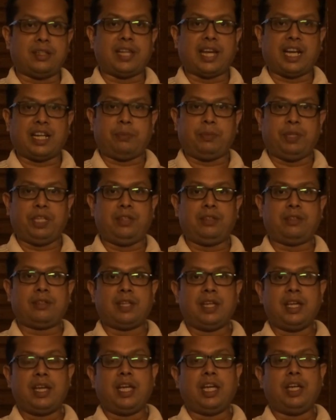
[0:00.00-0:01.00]
That means
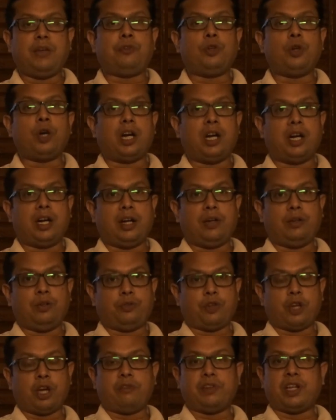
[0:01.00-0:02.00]
if you
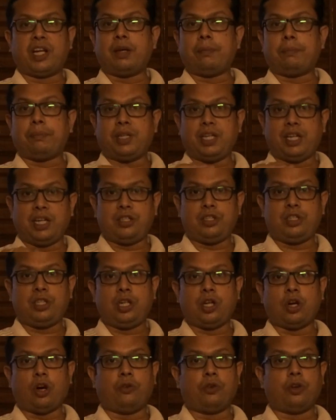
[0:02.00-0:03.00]
have done a
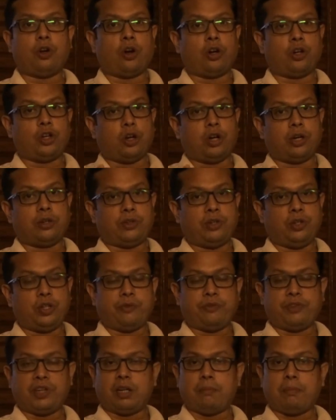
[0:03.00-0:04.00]
PhD or you
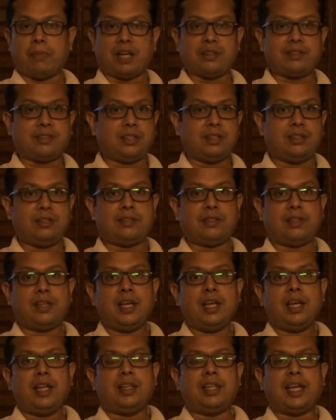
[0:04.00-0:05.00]
have done a master's,
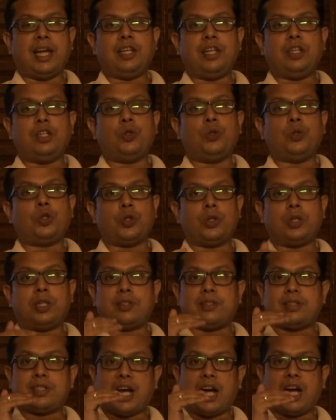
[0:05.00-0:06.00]
then you should
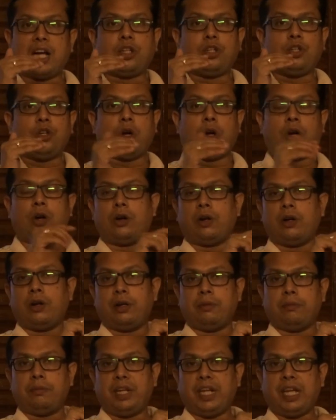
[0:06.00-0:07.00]
start your
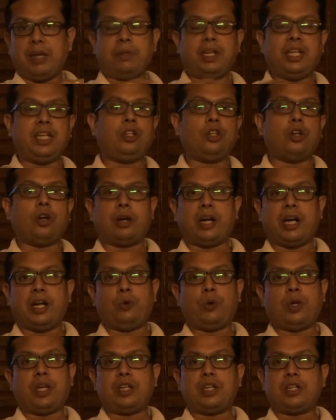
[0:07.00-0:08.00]
labeling your
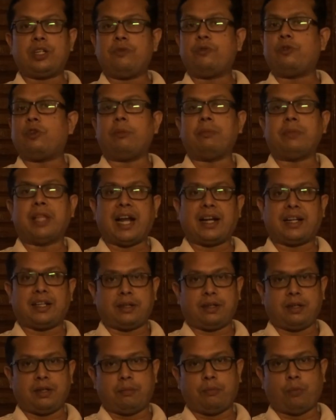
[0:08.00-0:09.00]
education from that
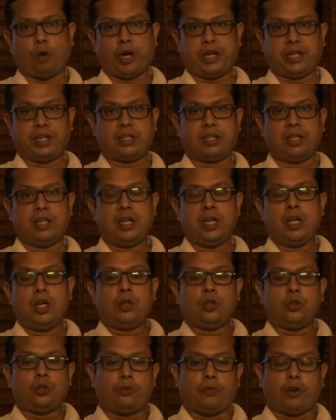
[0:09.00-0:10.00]
point.
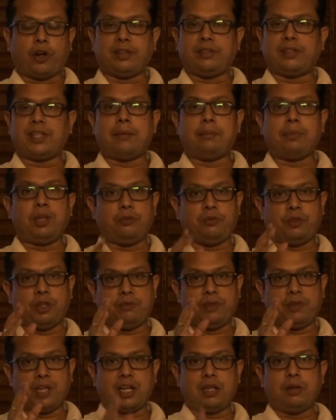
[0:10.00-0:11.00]
So for example, if you
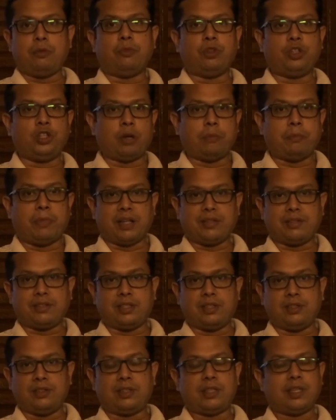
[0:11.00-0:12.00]
have done your
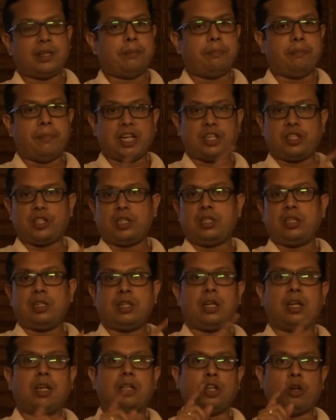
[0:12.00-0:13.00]
master's, mention
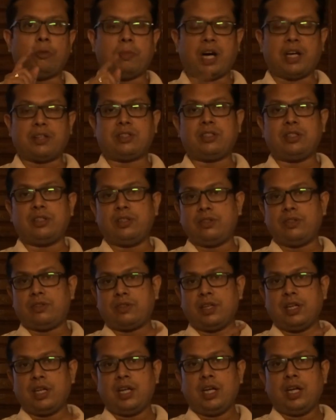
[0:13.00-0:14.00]
your
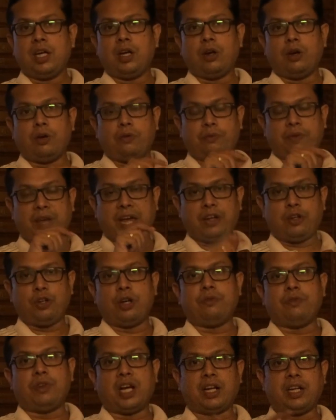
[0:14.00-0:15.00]
master's, where you
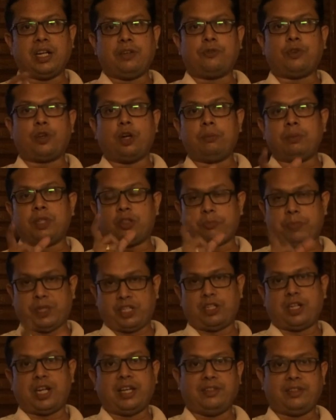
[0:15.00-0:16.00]
have done it from, the
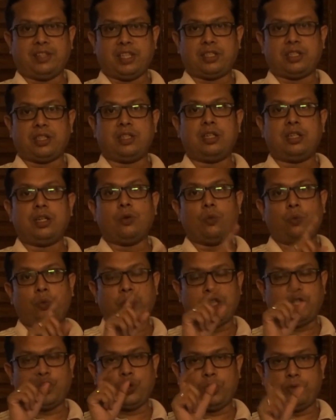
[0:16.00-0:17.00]
specialization,
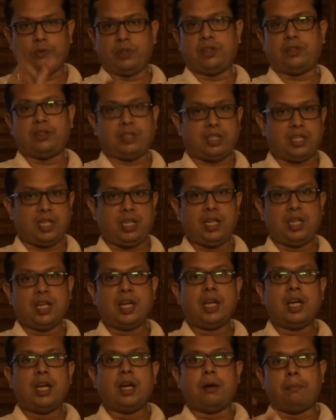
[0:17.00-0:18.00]
which university,
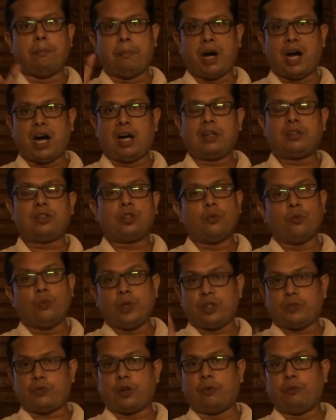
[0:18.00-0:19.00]
marks,
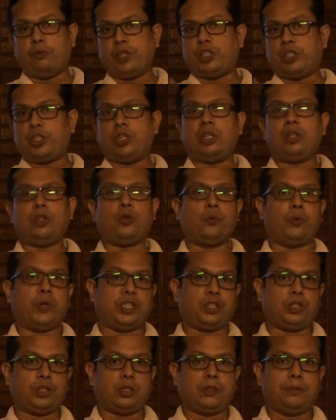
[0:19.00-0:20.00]
from which year to
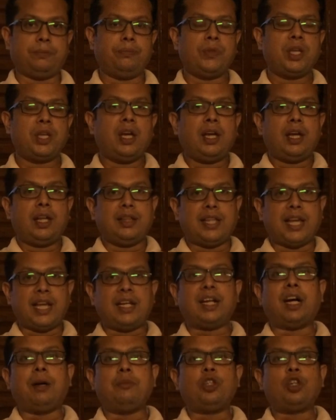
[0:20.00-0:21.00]
which year.
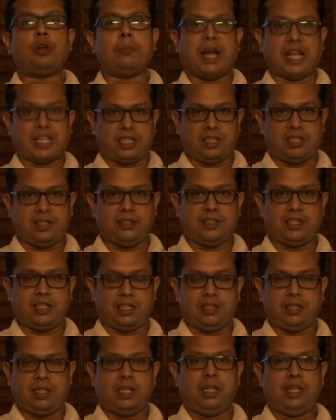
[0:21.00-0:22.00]
Then comes your bachelor's
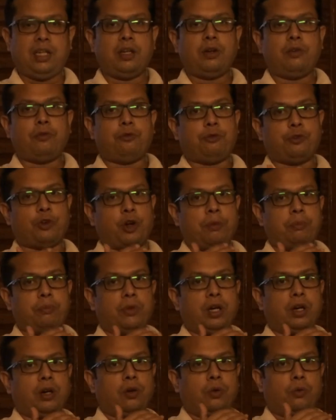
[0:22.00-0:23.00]
degree, from
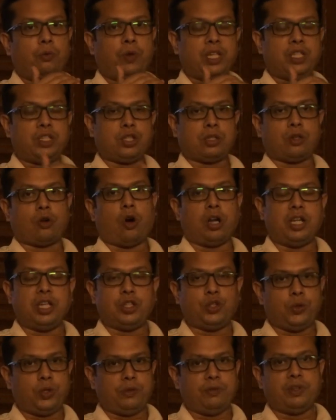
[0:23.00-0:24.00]
which
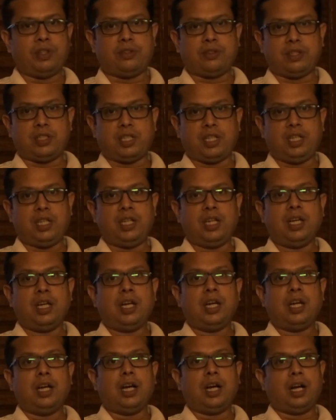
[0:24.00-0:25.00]
college, university,
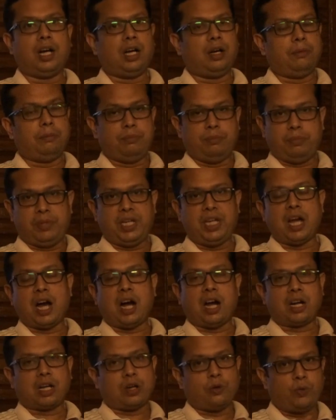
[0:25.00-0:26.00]

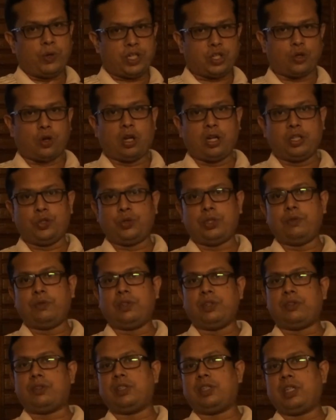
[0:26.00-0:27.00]
BArch, which college,
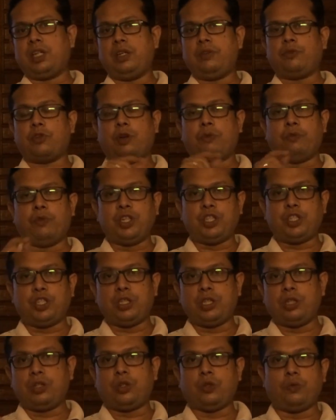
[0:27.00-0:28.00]
university, from which
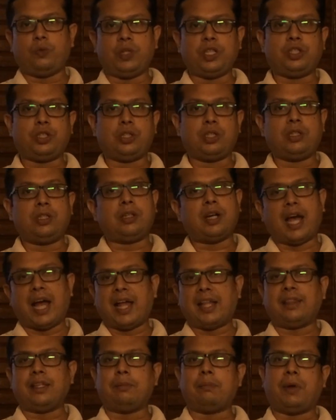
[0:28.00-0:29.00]
year to which year,
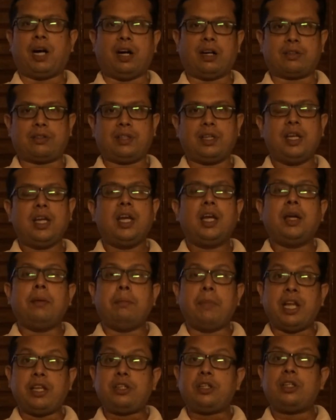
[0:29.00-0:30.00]
and the marks.
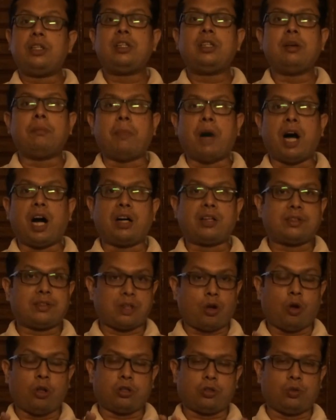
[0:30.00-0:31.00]
Mentioning the marks
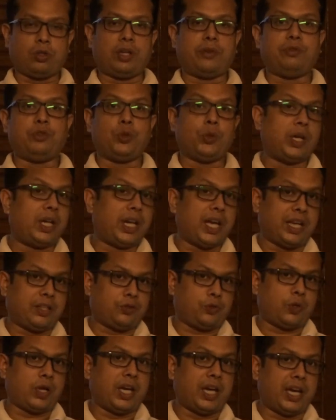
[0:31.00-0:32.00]
also gives you an
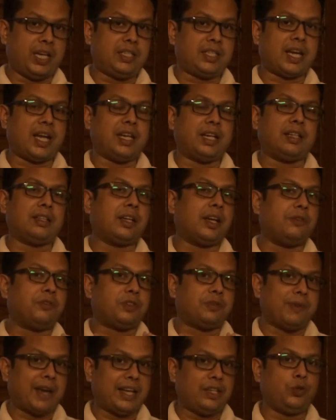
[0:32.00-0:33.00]
extra edge, and it
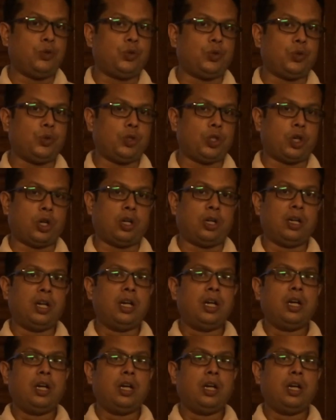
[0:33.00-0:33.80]
gives value to your